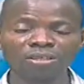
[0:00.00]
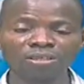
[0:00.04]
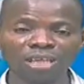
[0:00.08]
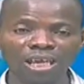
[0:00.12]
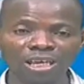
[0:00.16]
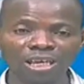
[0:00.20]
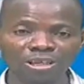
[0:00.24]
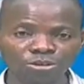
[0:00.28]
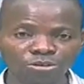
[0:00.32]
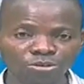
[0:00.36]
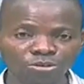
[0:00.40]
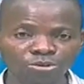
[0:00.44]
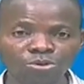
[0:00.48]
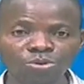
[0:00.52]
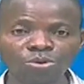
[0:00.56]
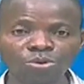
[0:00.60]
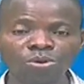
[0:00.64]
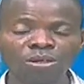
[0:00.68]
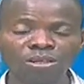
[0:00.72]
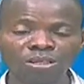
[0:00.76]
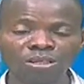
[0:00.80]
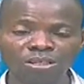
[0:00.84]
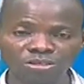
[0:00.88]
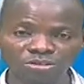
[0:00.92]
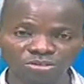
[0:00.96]
Then U
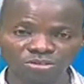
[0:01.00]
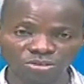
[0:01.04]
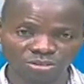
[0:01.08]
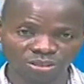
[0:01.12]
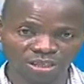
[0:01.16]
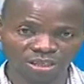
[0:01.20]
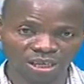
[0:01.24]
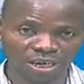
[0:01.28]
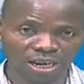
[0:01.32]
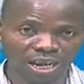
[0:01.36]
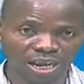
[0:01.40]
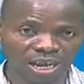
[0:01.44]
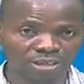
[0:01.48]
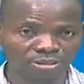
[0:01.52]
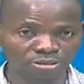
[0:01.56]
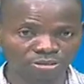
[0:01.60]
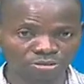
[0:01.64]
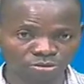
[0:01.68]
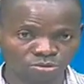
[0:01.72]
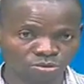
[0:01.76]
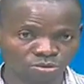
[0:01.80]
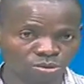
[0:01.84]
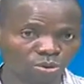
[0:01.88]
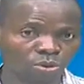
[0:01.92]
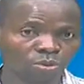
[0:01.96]
is
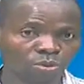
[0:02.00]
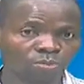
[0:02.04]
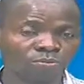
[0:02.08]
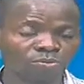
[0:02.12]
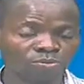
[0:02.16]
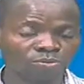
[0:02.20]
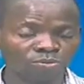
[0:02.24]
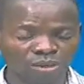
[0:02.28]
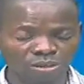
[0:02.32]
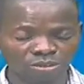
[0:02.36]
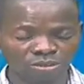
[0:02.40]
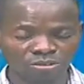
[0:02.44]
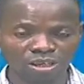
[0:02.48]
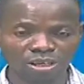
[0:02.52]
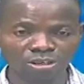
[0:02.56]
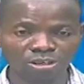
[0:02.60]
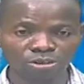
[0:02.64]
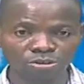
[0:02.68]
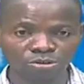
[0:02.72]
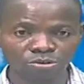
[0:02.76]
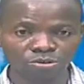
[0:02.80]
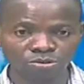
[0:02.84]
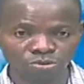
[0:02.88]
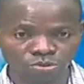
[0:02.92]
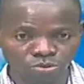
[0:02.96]
underlined. You know, when you
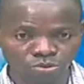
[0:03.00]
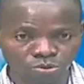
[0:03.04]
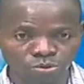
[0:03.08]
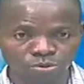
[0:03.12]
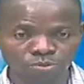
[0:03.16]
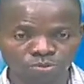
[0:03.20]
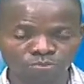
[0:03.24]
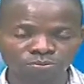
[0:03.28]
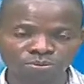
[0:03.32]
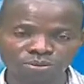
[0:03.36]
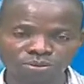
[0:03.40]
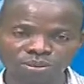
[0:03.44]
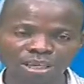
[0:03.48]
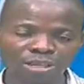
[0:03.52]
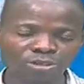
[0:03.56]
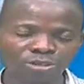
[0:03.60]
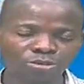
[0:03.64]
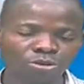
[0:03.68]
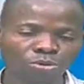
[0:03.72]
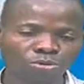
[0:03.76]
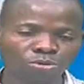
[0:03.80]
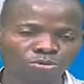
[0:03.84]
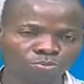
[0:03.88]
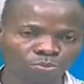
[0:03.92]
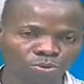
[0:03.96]
say U, then
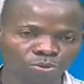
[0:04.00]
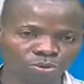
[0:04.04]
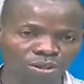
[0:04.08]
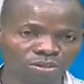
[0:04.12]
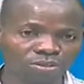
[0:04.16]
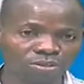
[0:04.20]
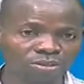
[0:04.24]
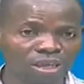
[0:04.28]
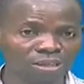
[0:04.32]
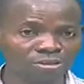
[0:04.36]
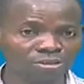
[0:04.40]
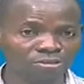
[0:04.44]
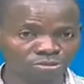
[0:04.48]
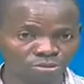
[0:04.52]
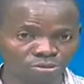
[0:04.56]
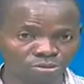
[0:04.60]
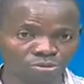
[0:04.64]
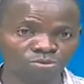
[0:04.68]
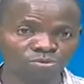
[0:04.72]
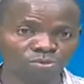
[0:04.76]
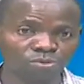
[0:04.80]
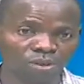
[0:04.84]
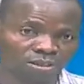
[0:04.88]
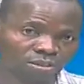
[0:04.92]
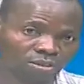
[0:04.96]
you don't pronounce it as
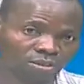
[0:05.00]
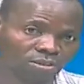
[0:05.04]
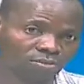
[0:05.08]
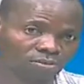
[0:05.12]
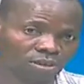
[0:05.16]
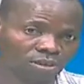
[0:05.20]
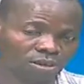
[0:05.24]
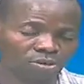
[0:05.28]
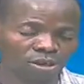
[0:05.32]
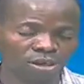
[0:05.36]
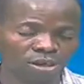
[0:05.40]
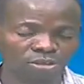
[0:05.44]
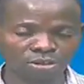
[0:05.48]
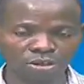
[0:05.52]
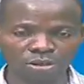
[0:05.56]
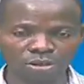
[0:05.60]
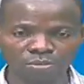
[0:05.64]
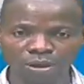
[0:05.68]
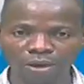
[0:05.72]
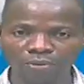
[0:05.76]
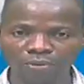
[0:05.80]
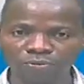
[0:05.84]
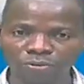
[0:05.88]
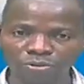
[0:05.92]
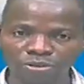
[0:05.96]
U. When you are
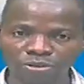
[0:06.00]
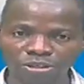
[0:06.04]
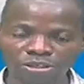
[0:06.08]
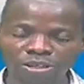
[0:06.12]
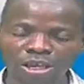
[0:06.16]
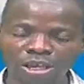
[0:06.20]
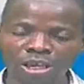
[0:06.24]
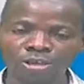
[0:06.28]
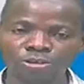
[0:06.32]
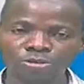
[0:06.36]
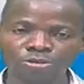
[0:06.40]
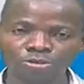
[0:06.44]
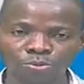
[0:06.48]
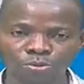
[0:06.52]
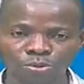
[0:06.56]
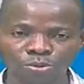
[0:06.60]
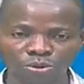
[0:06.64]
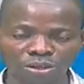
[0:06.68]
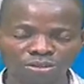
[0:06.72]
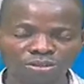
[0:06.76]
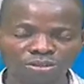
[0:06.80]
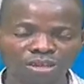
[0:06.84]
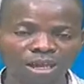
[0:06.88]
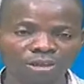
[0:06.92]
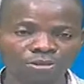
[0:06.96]
talking about phonics, you
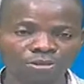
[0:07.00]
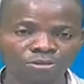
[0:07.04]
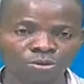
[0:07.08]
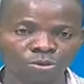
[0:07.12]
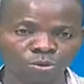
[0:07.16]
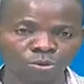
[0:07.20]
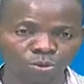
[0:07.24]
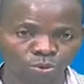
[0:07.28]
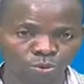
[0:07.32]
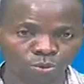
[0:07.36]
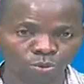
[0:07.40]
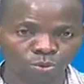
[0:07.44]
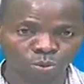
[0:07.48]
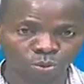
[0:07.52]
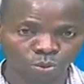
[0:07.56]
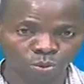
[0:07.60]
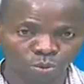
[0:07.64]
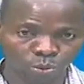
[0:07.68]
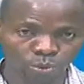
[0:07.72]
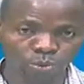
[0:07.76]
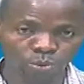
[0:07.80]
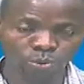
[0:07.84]
pronounce it as U